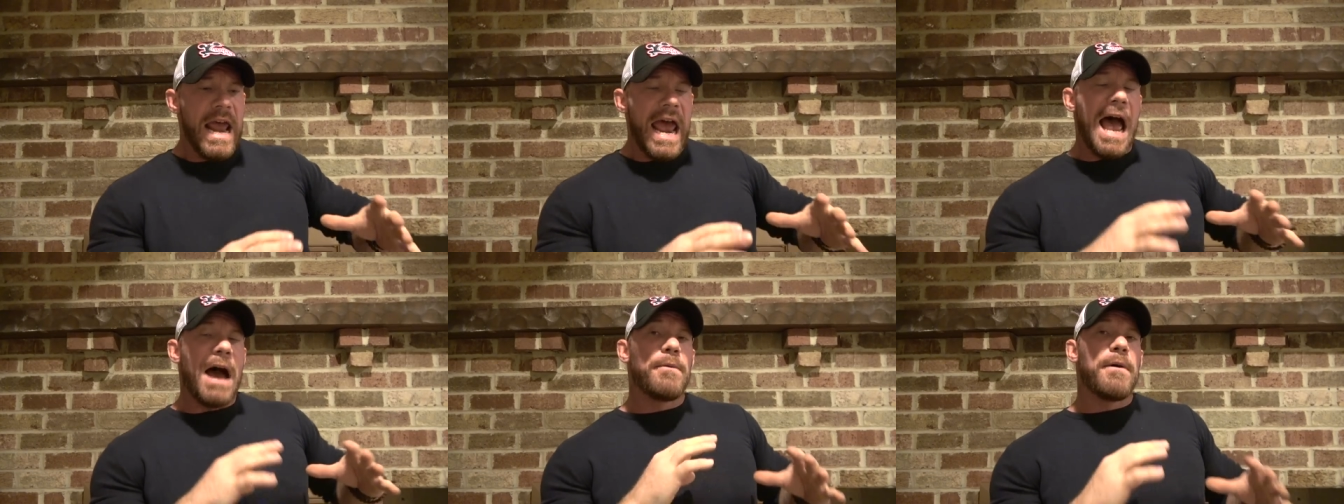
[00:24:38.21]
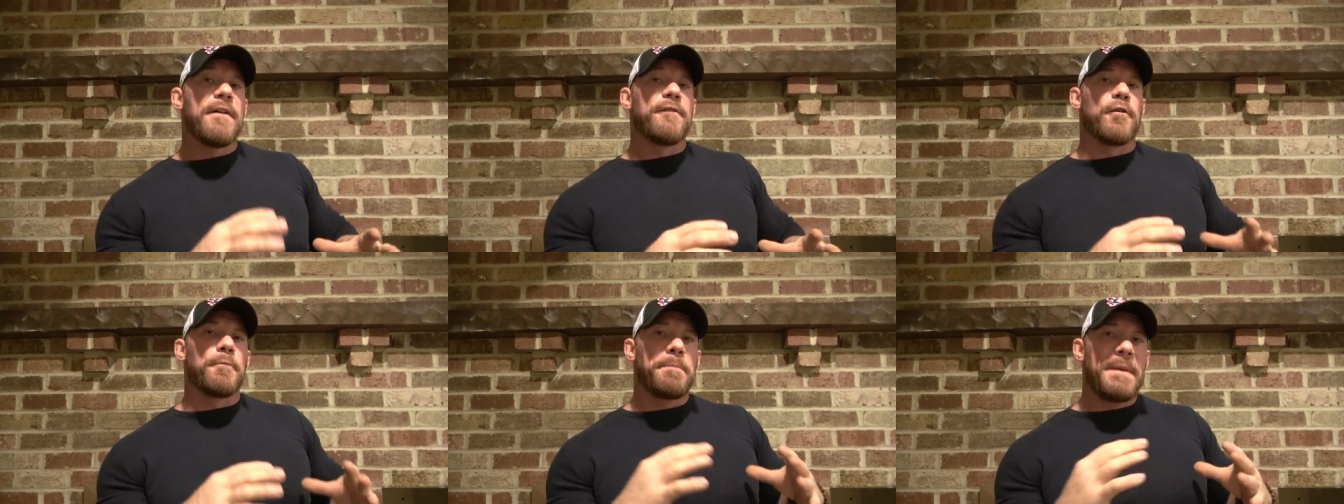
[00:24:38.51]

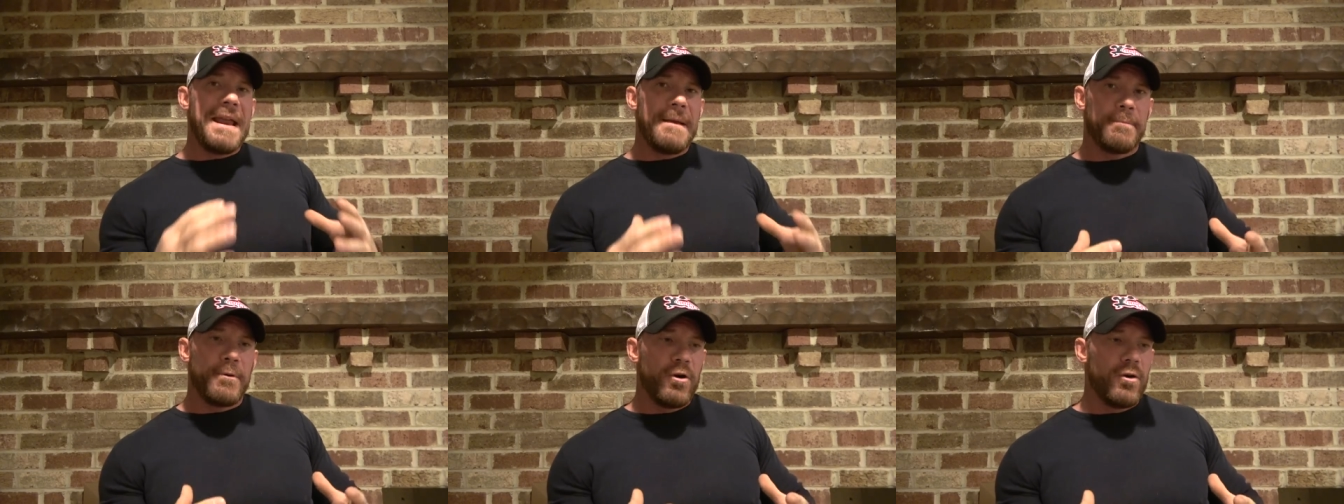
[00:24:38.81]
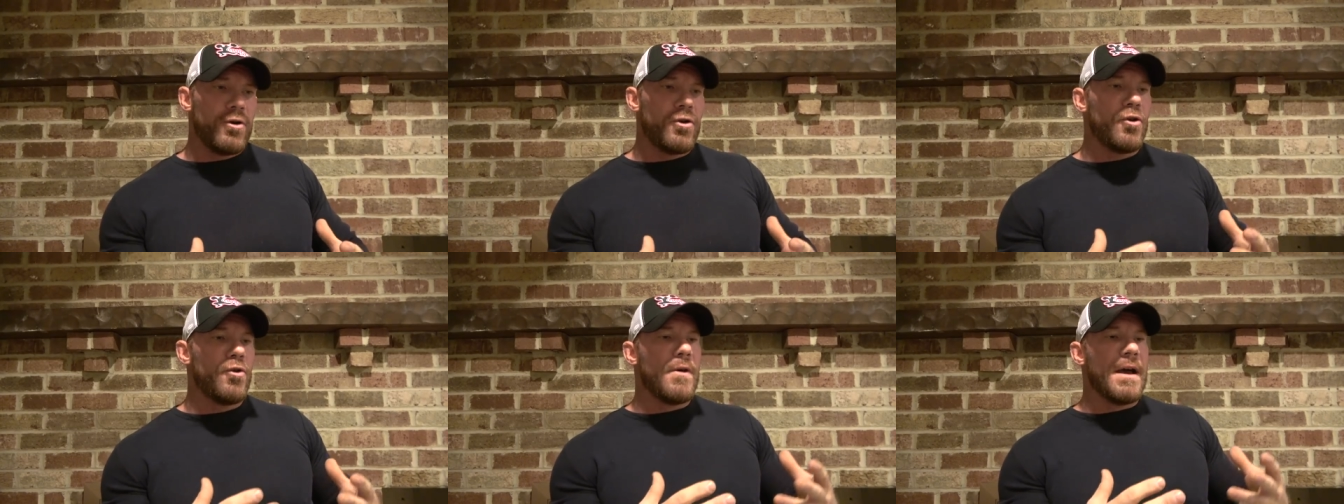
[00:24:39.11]
However,
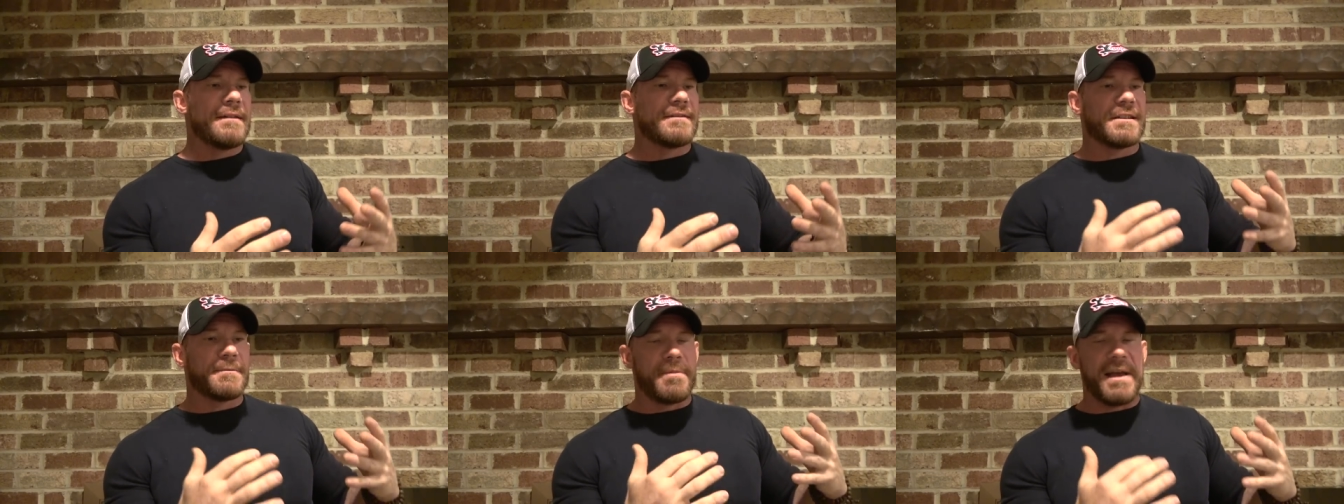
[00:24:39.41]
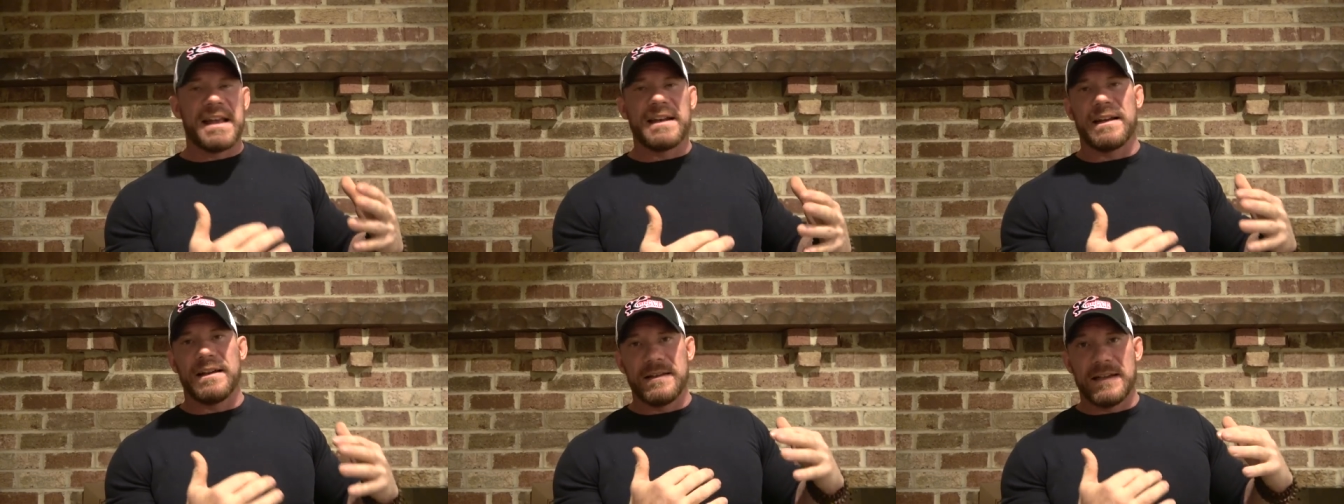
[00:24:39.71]
people who have
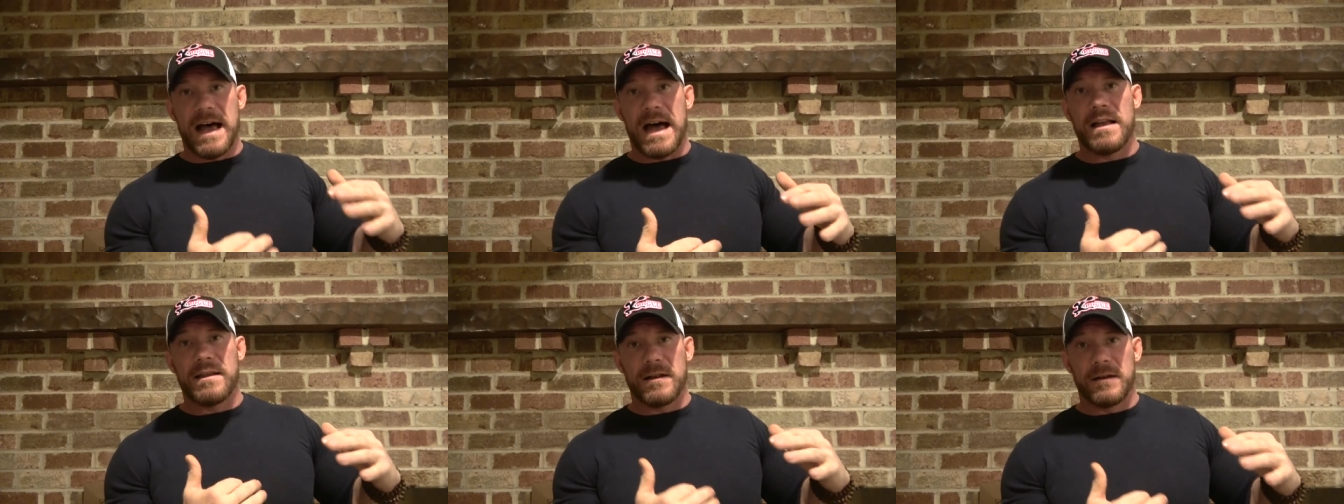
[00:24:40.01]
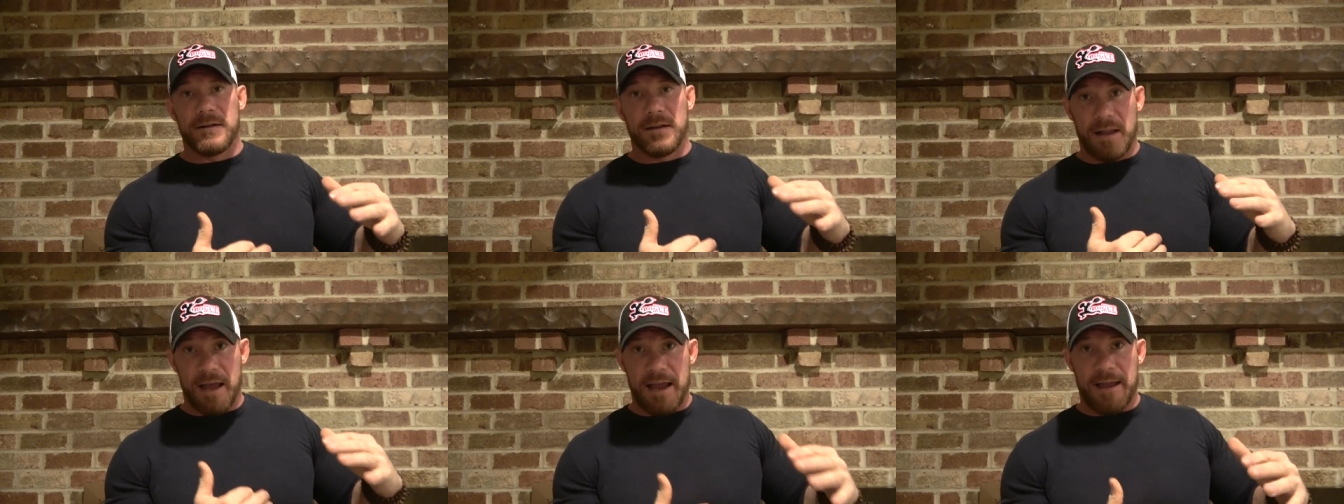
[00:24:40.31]
spent a lot of
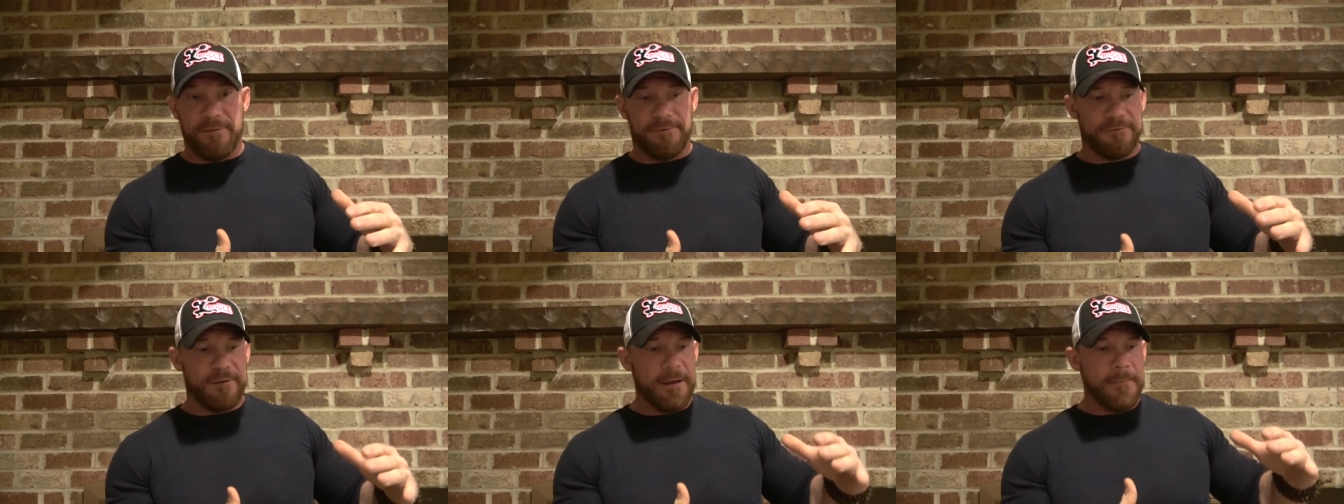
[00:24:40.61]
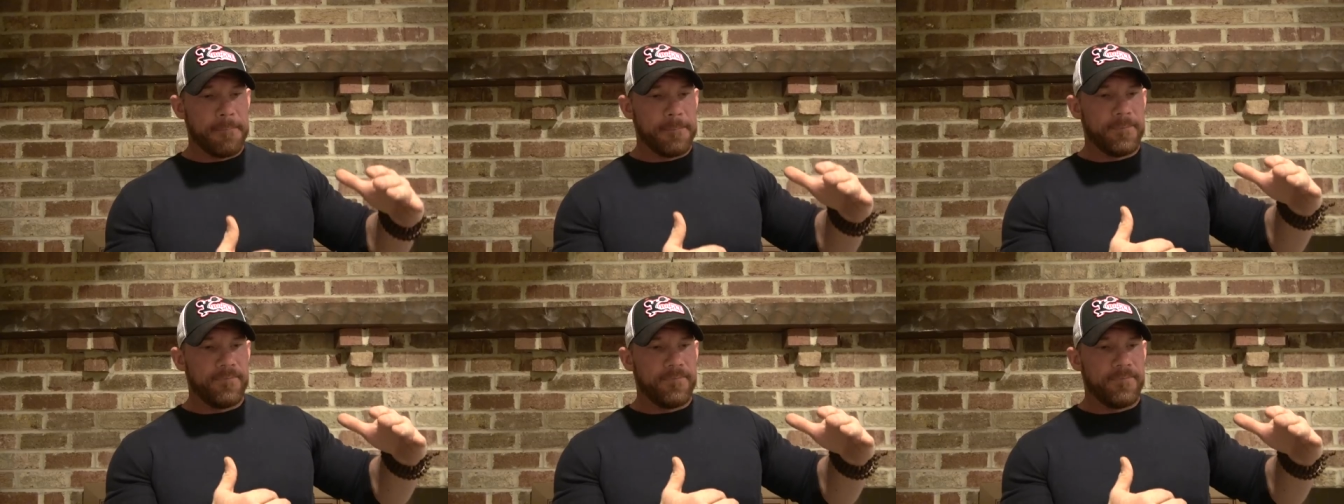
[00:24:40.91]
their life